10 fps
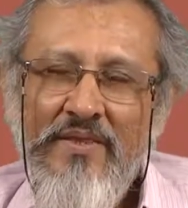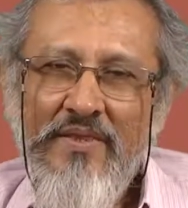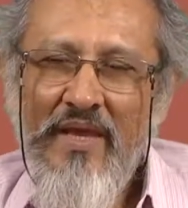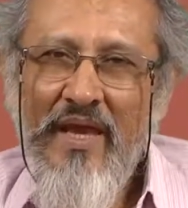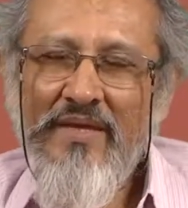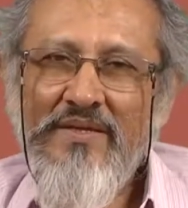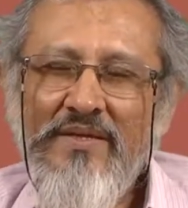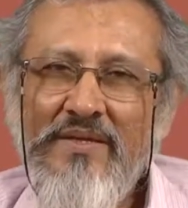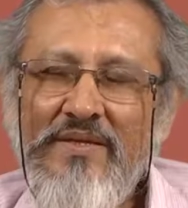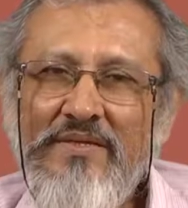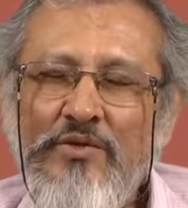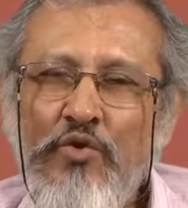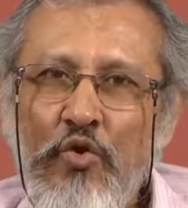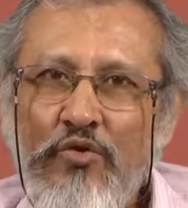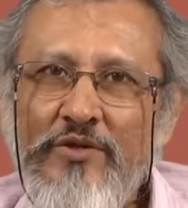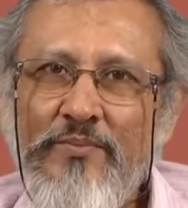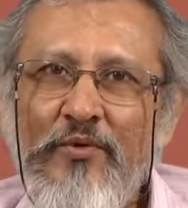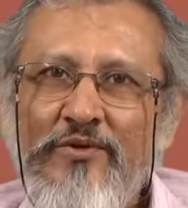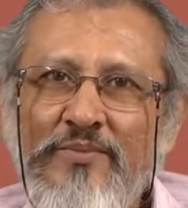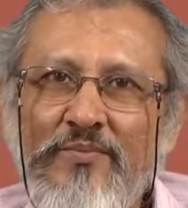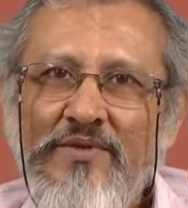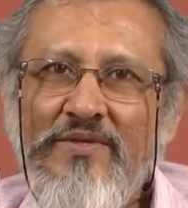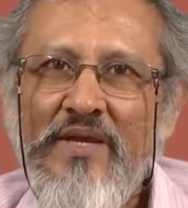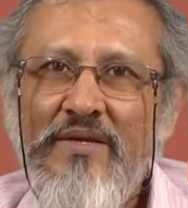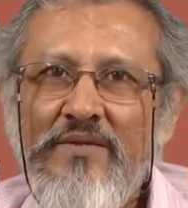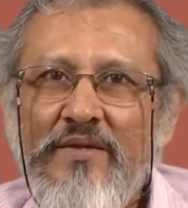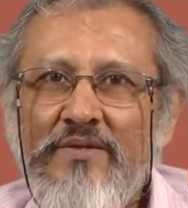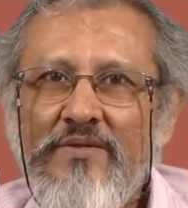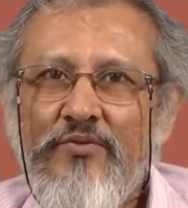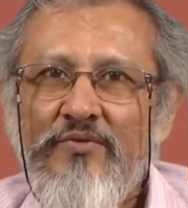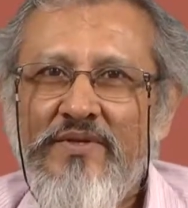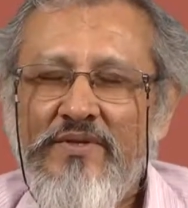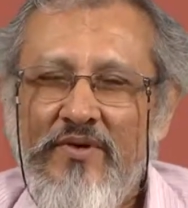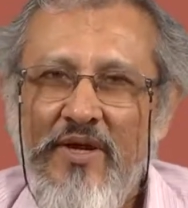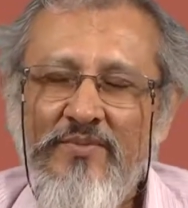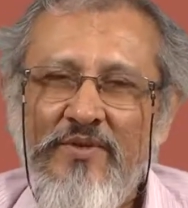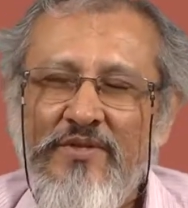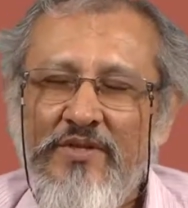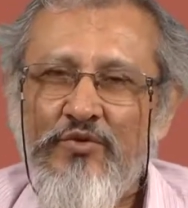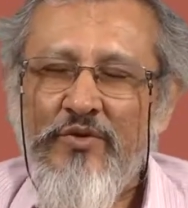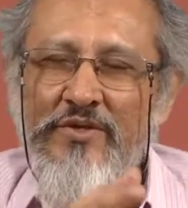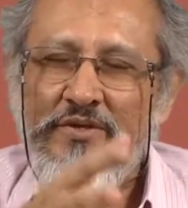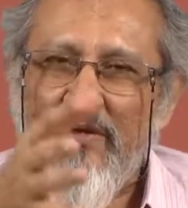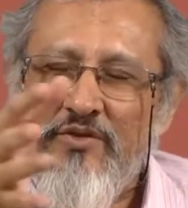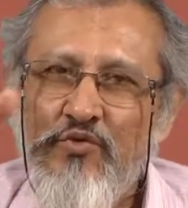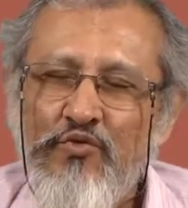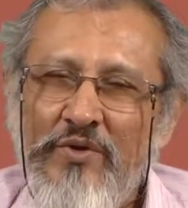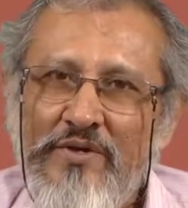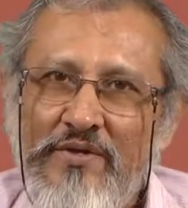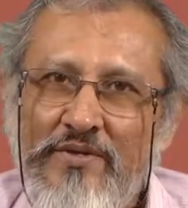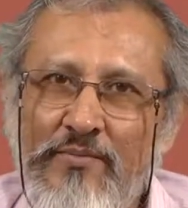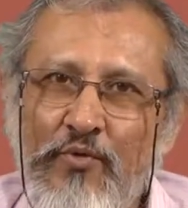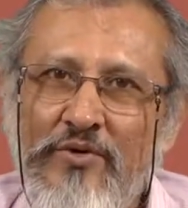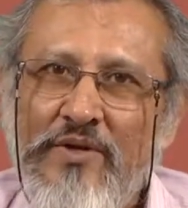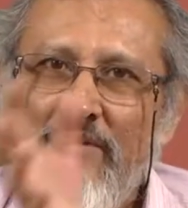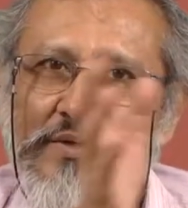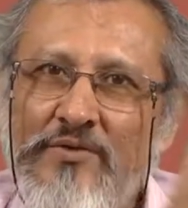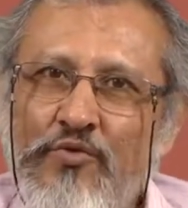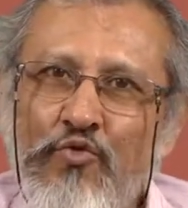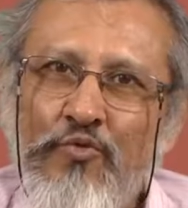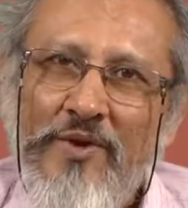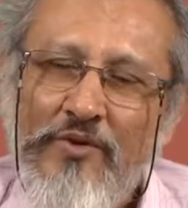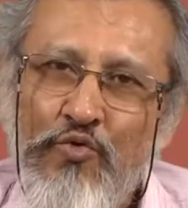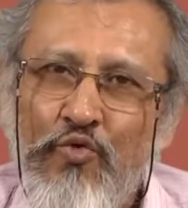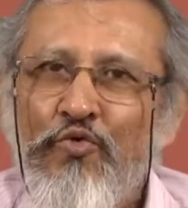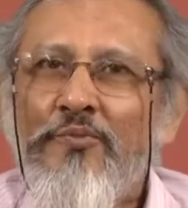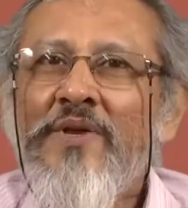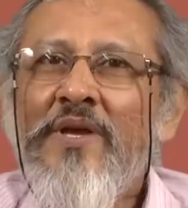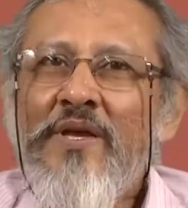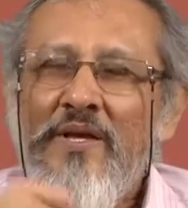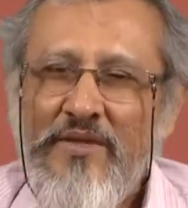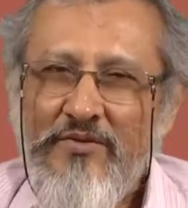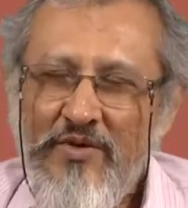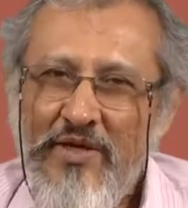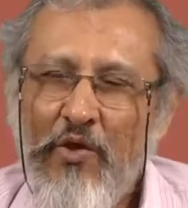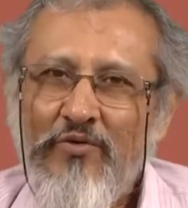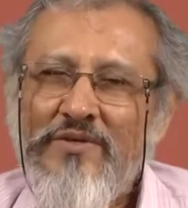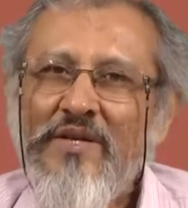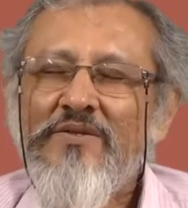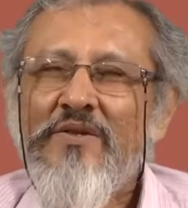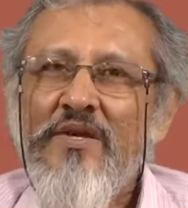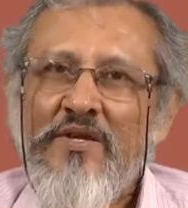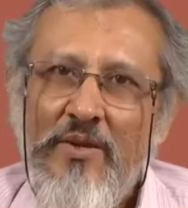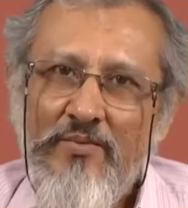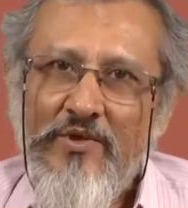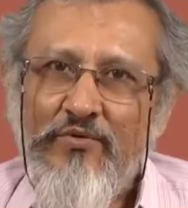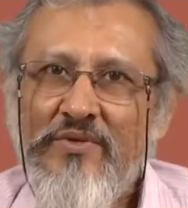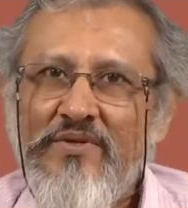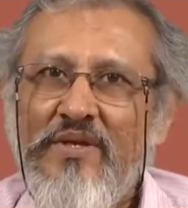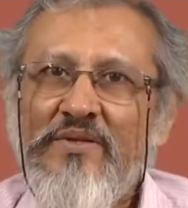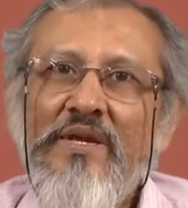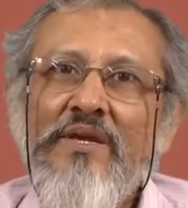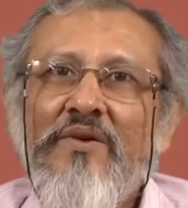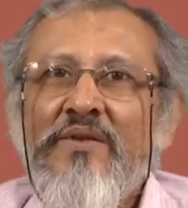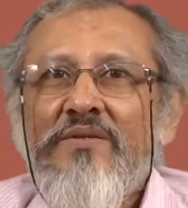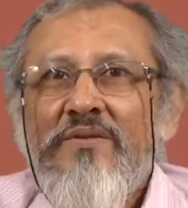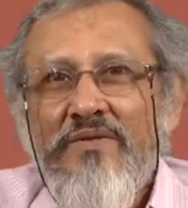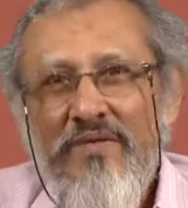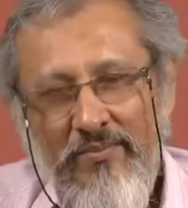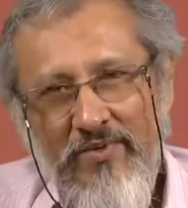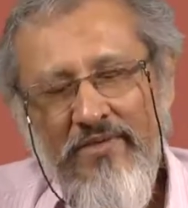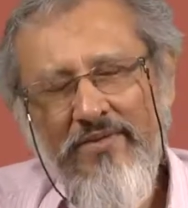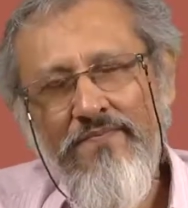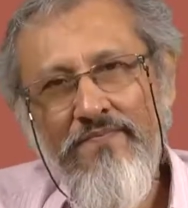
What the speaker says: that is not a possible sentence to describe the situation that you run in the morning and then you go back home and 3 hours later he comes out and then he runs in the same place.